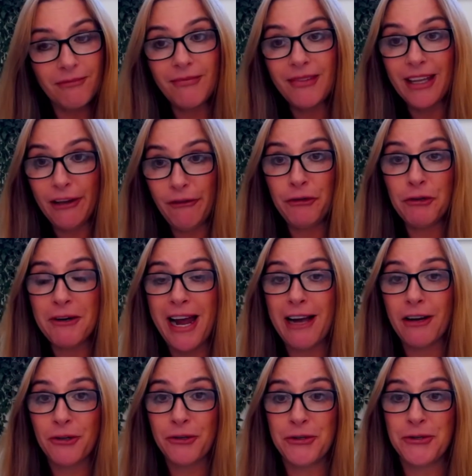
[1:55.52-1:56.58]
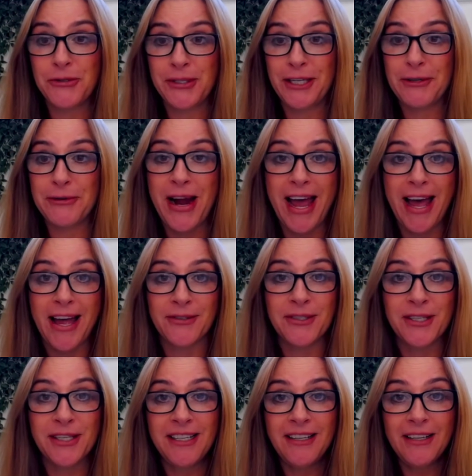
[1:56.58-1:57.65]
If you're out cruising
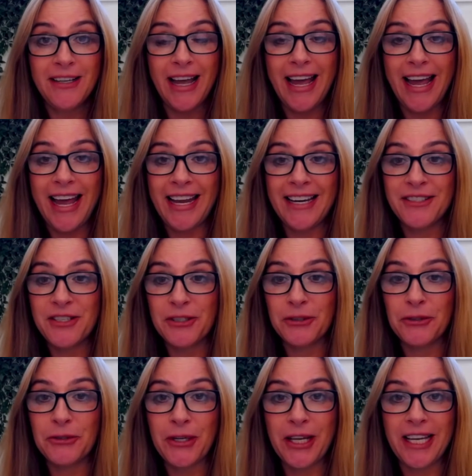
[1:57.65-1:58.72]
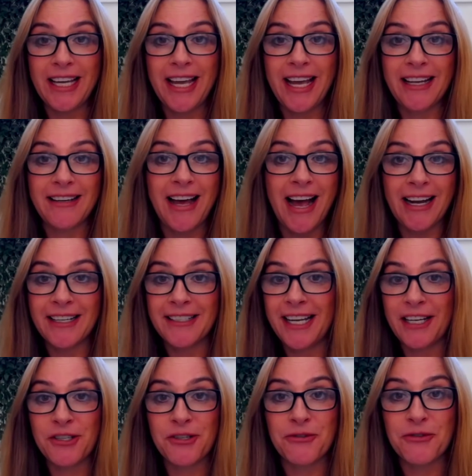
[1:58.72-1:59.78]
around and you're looking at
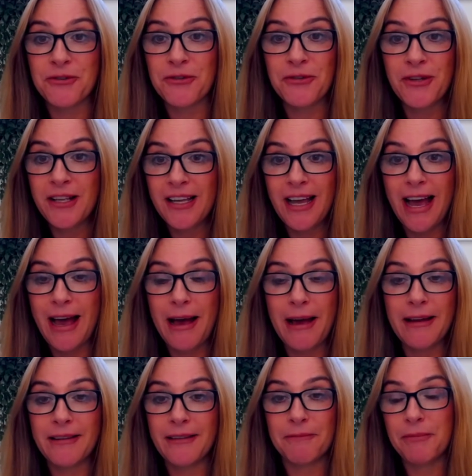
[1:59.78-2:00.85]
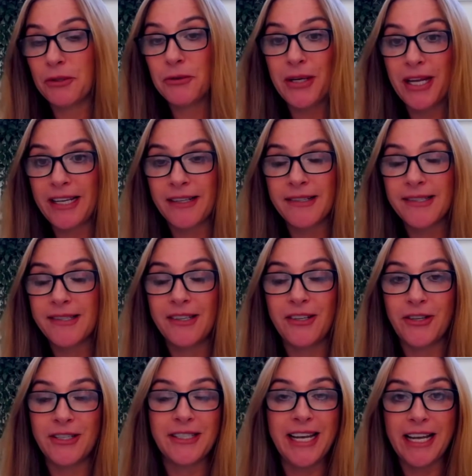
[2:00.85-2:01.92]
architectural buildings, you
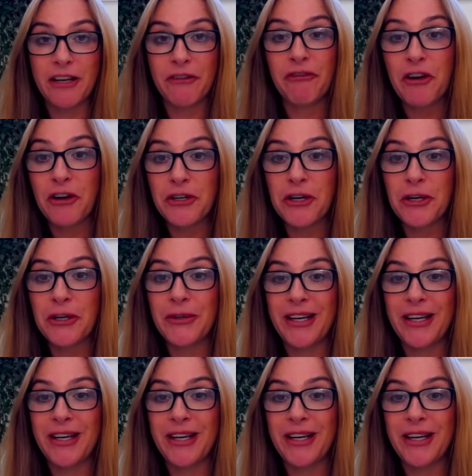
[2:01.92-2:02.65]
can take a photo and